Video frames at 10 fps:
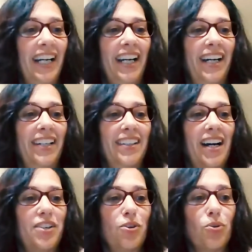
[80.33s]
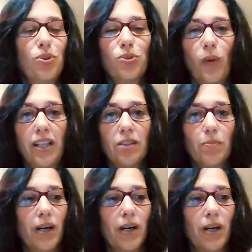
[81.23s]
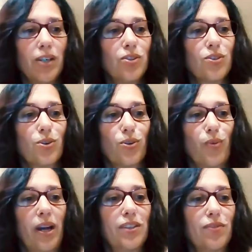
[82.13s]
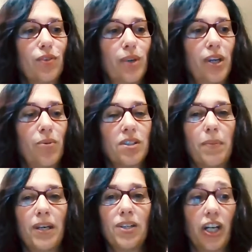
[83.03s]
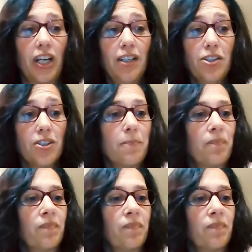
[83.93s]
and I don't use weights much, so the weights for me was a big change.